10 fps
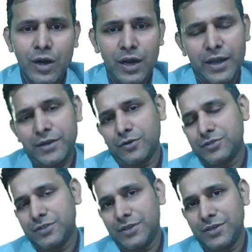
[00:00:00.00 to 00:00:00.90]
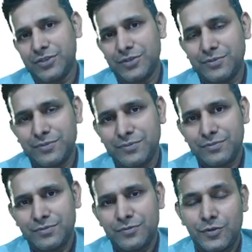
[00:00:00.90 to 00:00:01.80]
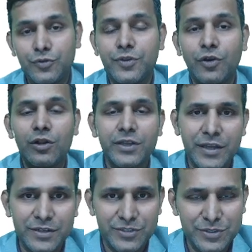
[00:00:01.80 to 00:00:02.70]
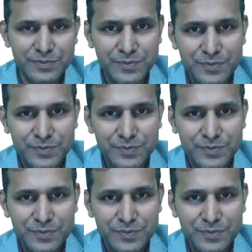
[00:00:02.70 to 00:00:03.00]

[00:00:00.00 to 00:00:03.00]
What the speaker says: higher concentration using all the energy.